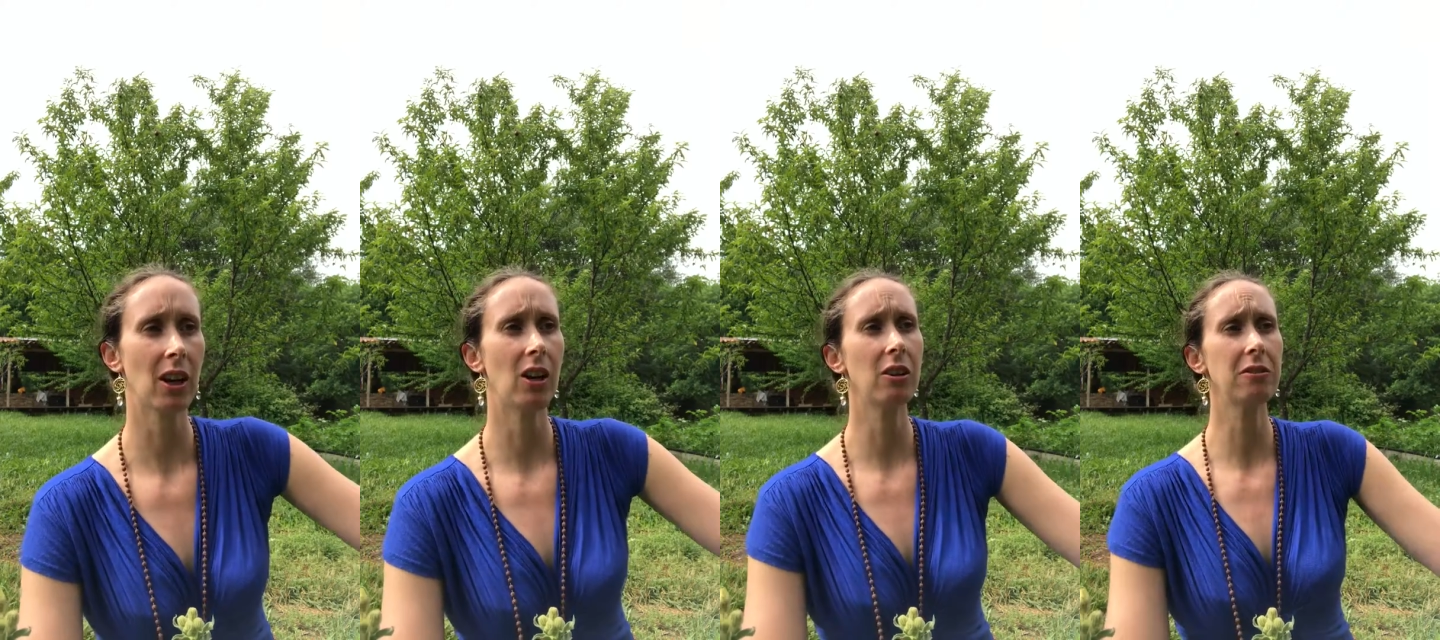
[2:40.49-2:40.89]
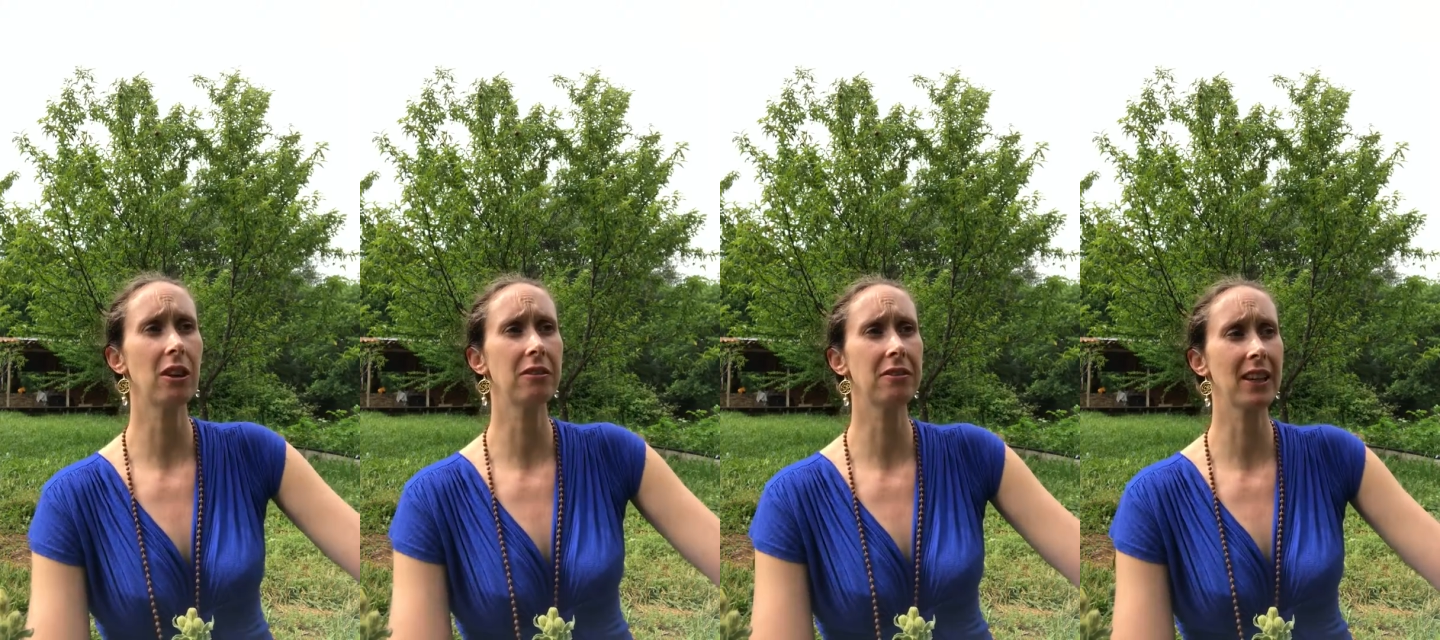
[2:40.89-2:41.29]
of,
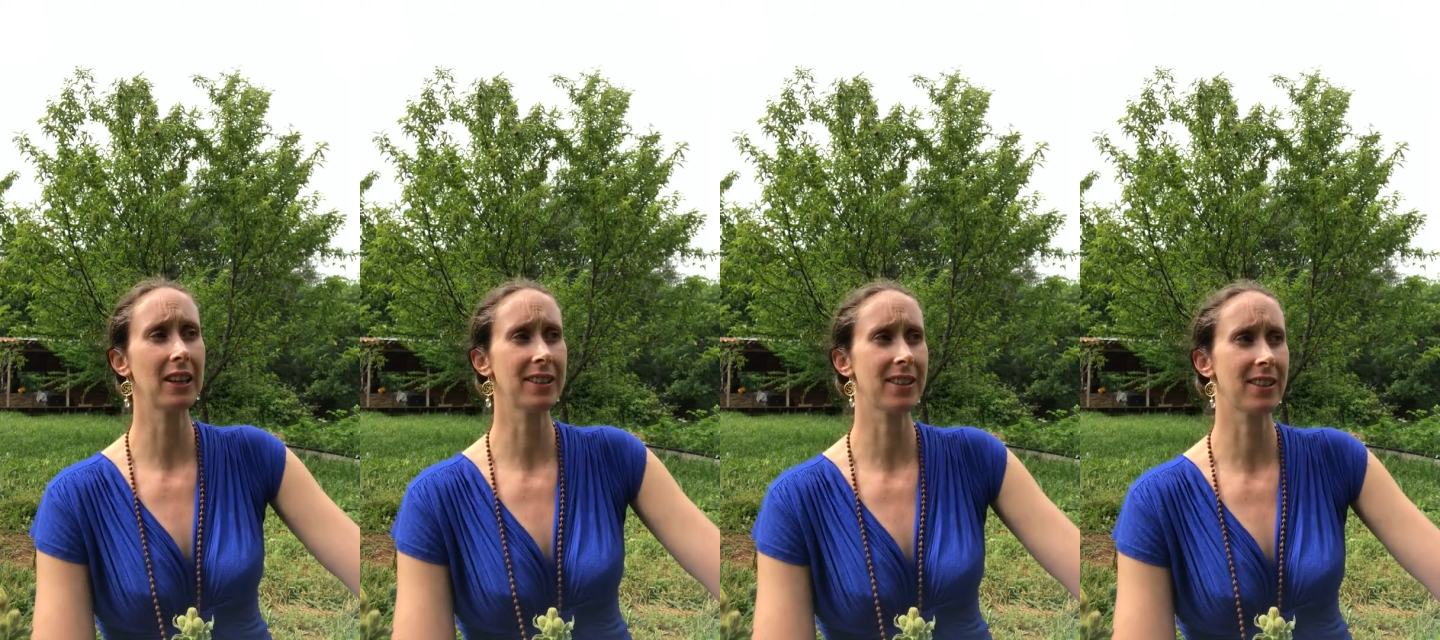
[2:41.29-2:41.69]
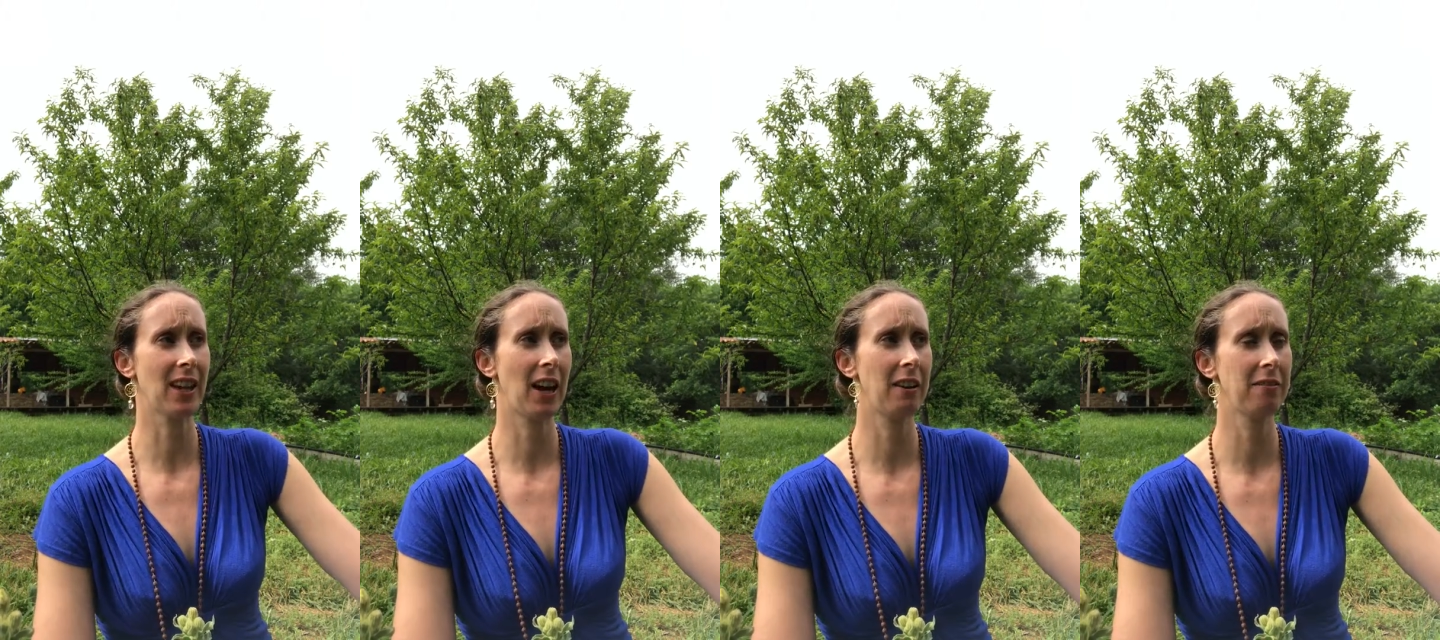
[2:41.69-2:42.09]
of these
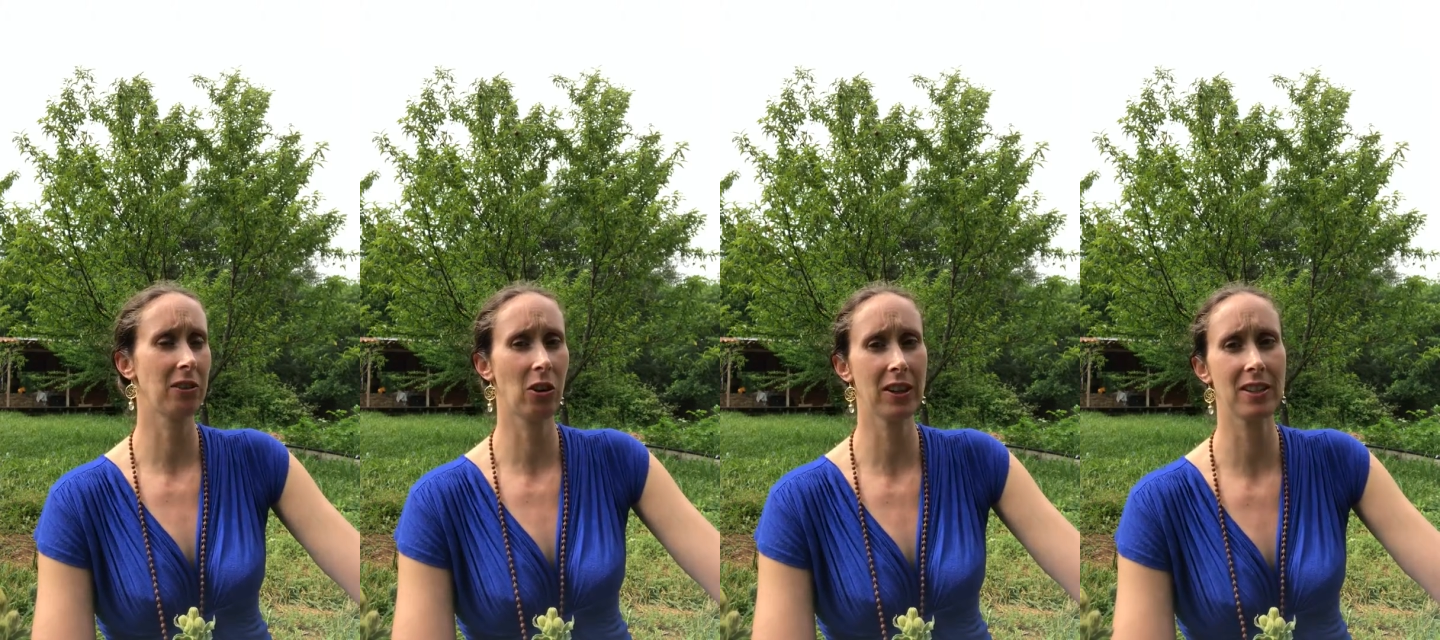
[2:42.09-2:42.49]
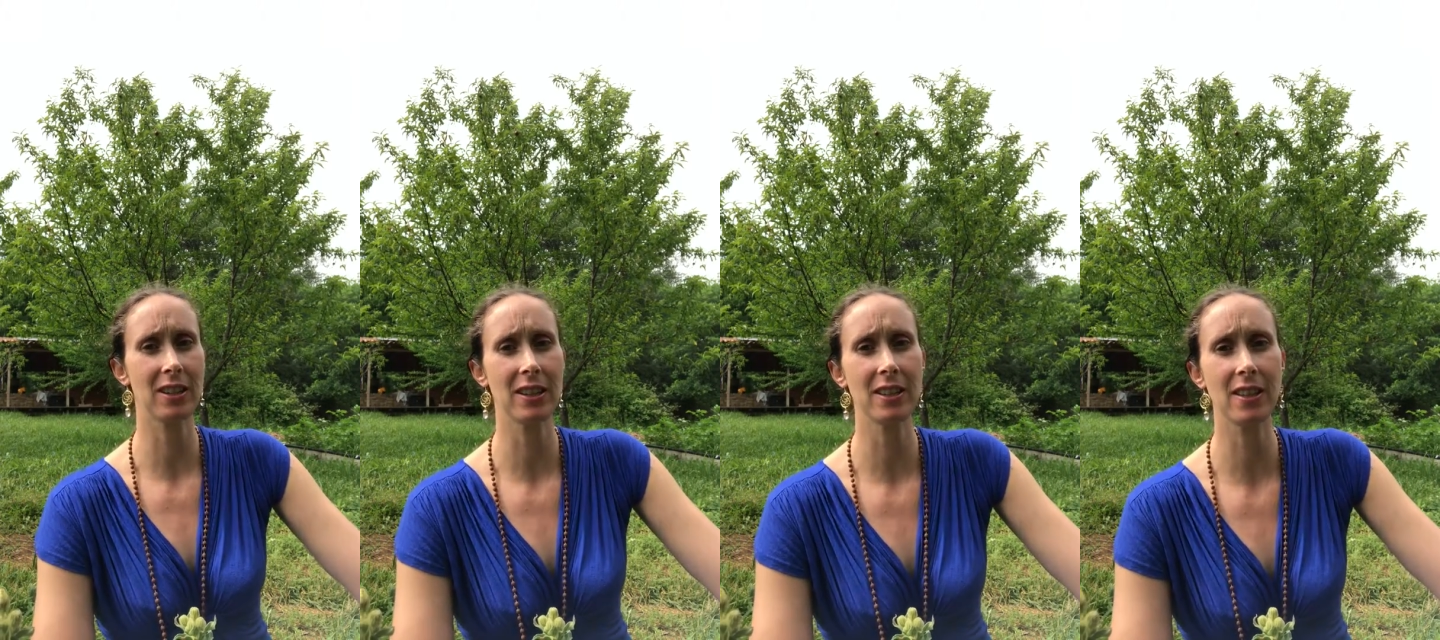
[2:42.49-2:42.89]
um,
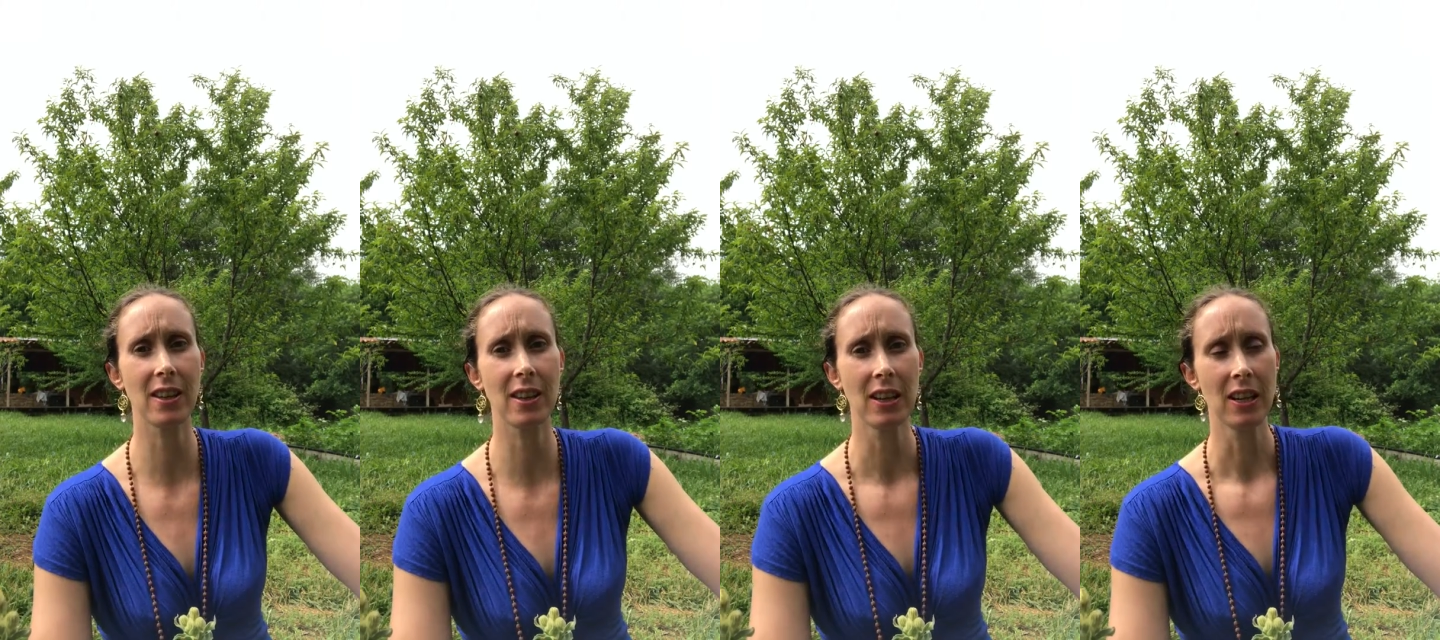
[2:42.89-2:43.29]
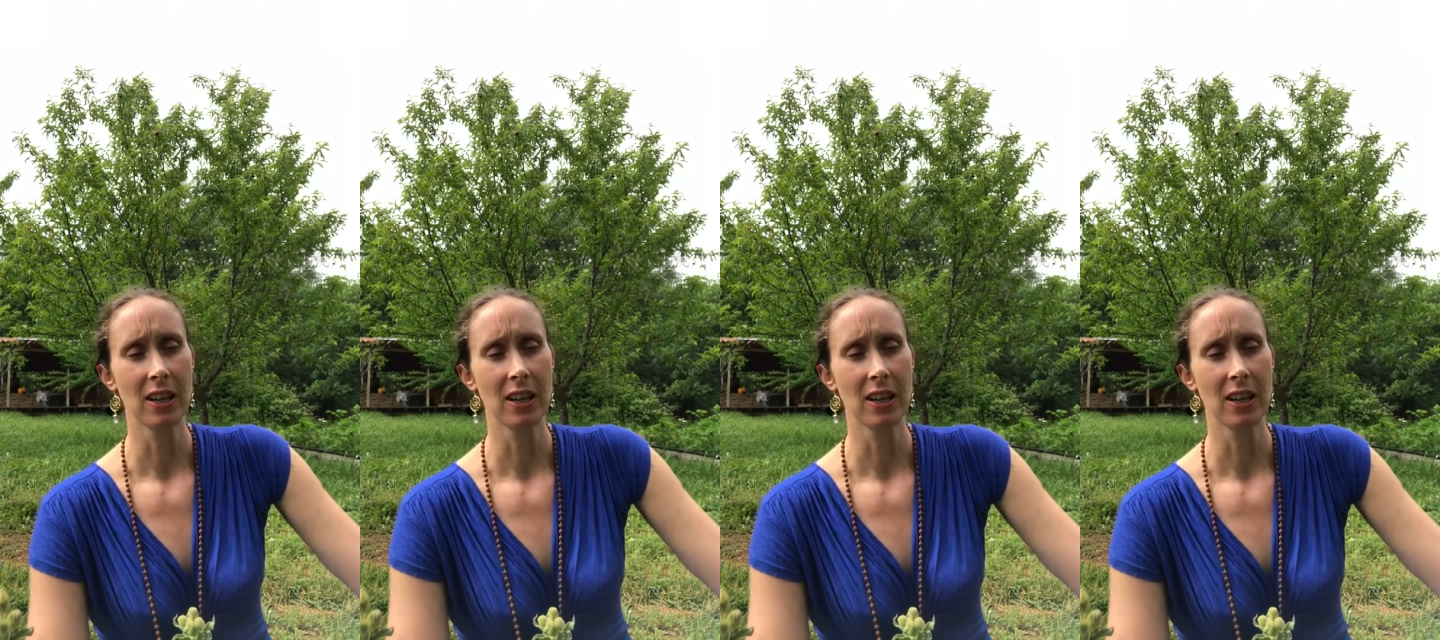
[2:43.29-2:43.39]
goddesses that